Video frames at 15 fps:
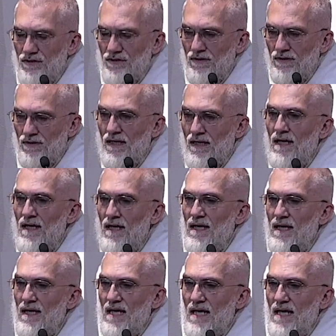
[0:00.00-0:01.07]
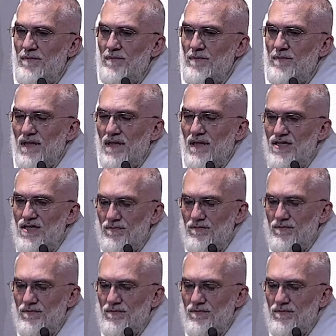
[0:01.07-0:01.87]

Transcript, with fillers: and place me